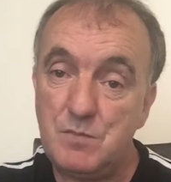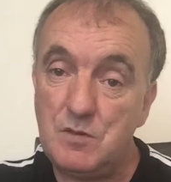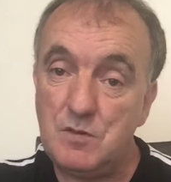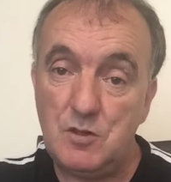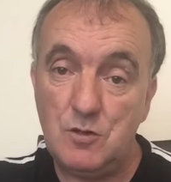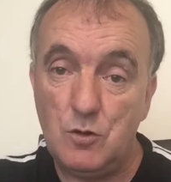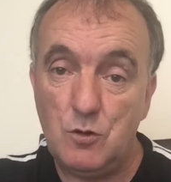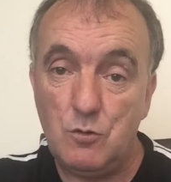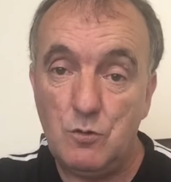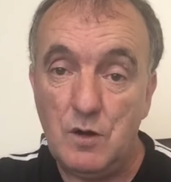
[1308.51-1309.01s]

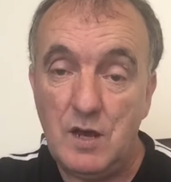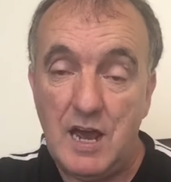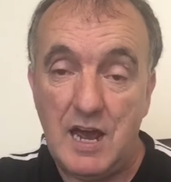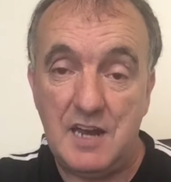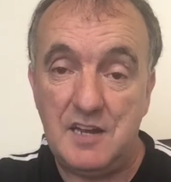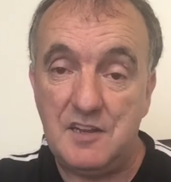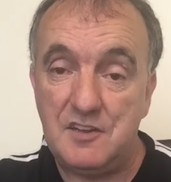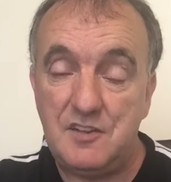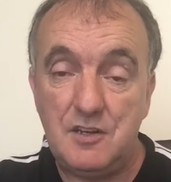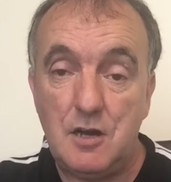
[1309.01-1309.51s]

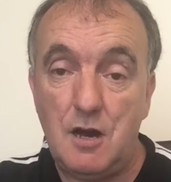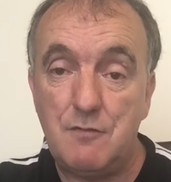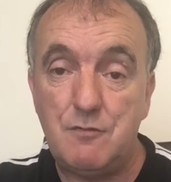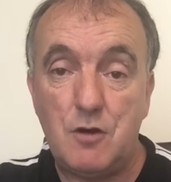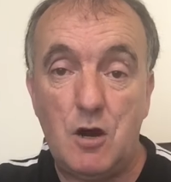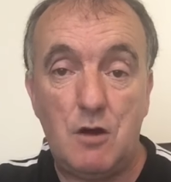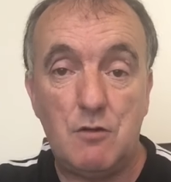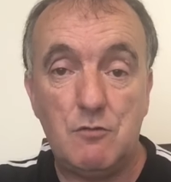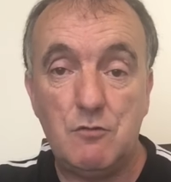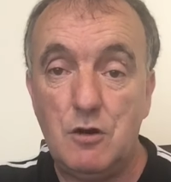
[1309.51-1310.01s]
Anything I've
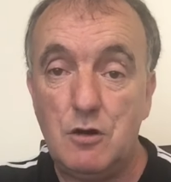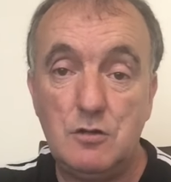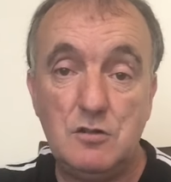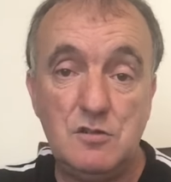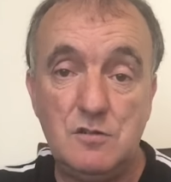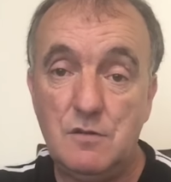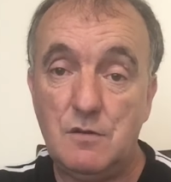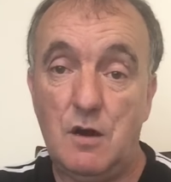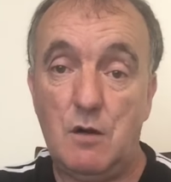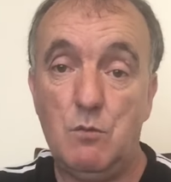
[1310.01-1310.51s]
got
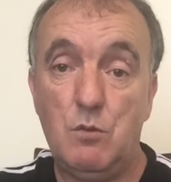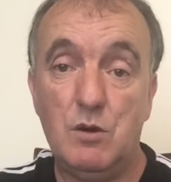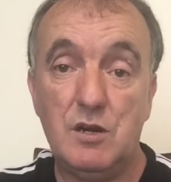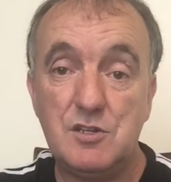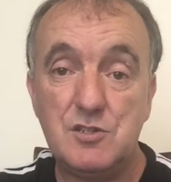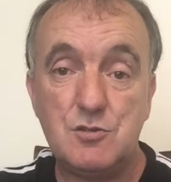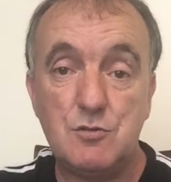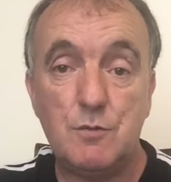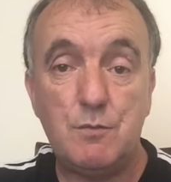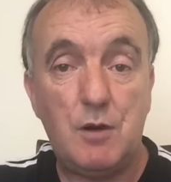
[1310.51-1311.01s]
wrong, I'm
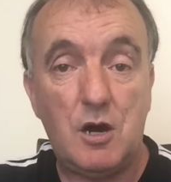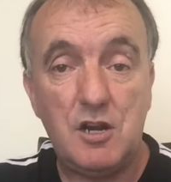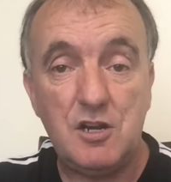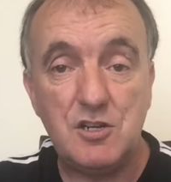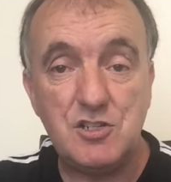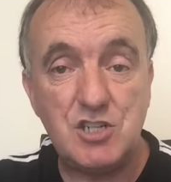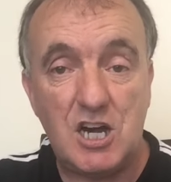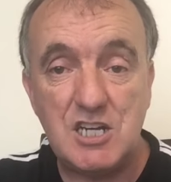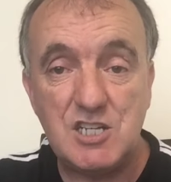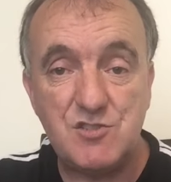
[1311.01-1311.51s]
willing to
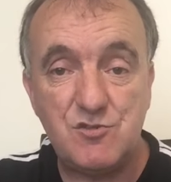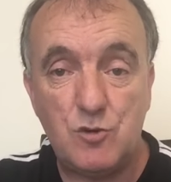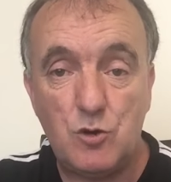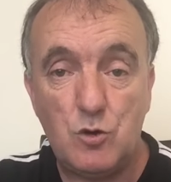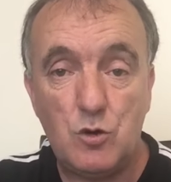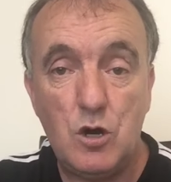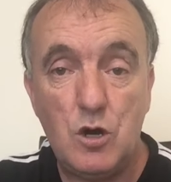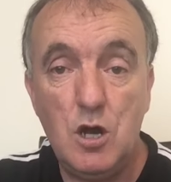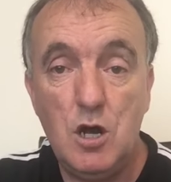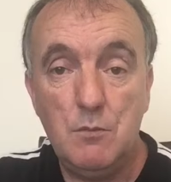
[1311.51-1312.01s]
apologise
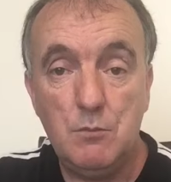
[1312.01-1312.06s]
for.